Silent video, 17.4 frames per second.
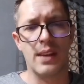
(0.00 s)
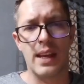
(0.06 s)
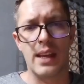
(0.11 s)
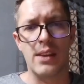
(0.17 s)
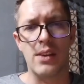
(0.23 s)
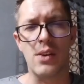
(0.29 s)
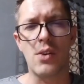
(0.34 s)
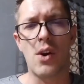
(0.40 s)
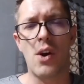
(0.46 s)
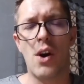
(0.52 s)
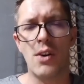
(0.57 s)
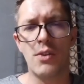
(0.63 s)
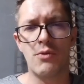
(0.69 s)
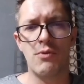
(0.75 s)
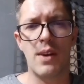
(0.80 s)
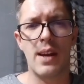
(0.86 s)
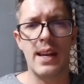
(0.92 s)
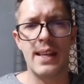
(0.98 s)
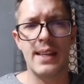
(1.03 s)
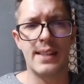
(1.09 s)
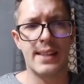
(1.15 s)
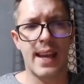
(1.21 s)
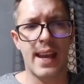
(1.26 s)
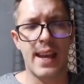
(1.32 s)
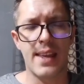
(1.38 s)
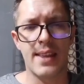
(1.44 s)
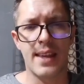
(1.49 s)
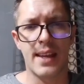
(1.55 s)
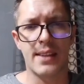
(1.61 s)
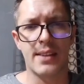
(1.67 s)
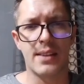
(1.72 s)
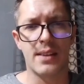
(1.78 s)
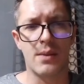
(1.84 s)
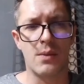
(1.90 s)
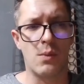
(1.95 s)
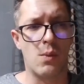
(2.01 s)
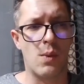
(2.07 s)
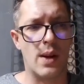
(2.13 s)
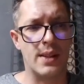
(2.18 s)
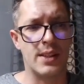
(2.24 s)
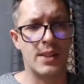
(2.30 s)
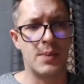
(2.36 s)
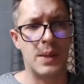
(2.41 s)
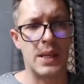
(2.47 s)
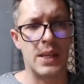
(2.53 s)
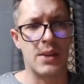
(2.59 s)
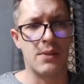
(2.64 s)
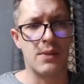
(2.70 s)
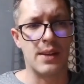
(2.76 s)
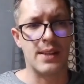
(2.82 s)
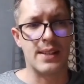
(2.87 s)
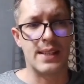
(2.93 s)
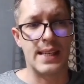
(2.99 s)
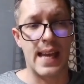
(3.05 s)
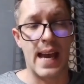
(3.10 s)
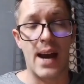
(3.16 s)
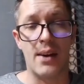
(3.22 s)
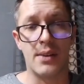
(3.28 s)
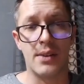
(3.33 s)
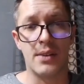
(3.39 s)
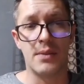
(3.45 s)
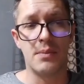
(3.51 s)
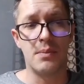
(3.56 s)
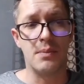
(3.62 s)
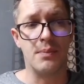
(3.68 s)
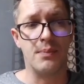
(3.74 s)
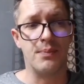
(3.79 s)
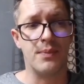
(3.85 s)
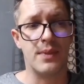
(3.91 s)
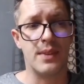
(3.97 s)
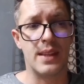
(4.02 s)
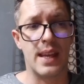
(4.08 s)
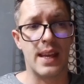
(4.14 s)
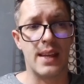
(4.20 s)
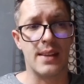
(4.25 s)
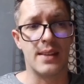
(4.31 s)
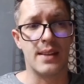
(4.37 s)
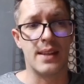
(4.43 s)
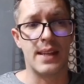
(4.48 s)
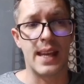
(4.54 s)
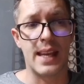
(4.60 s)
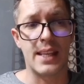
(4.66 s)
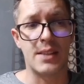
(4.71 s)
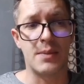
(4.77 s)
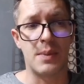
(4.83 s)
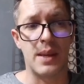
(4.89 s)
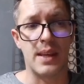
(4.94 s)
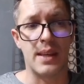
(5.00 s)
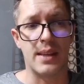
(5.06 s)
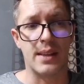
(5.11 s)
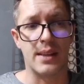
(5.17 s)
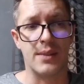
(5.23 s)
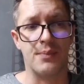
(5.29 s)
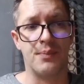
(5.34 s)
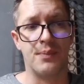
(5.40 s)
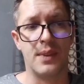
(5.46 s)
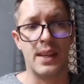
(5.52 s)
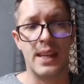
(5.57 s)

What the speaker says: you can't really say that one speaker is louder than the next speaker,